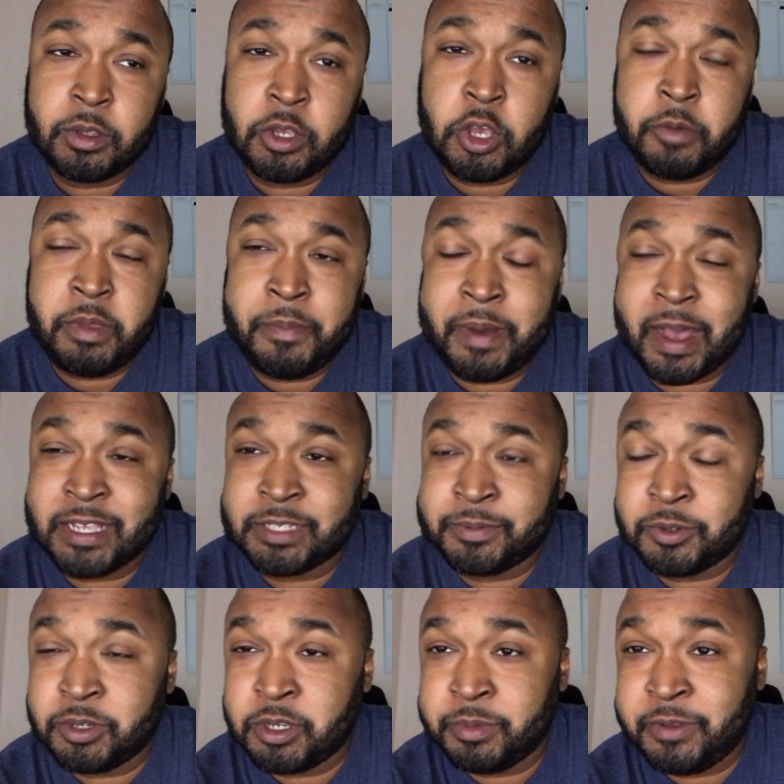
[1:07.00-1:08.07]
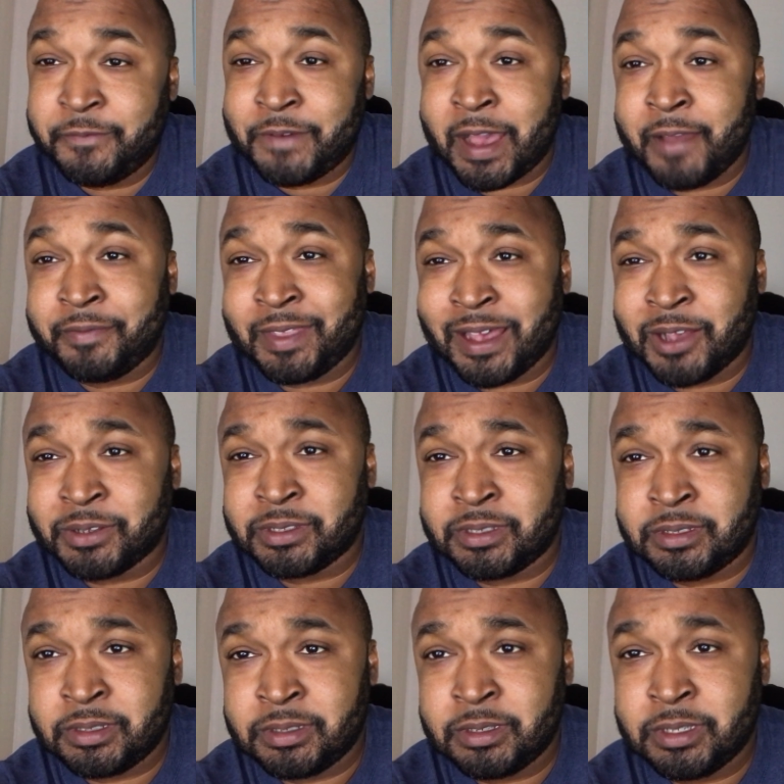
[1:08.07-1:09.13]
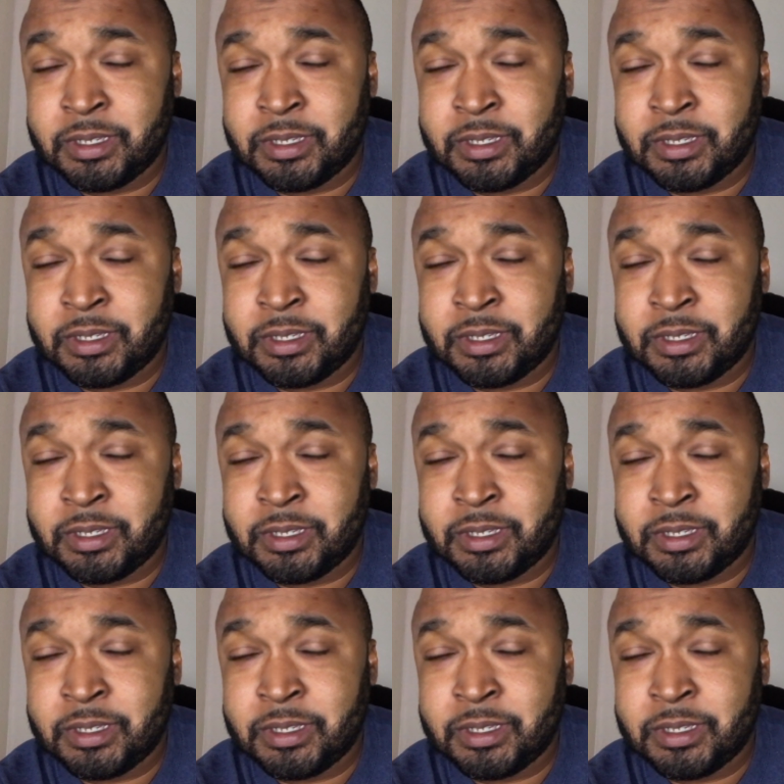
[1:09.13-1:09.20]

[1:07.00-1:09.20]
Could be possible, could be 5,000.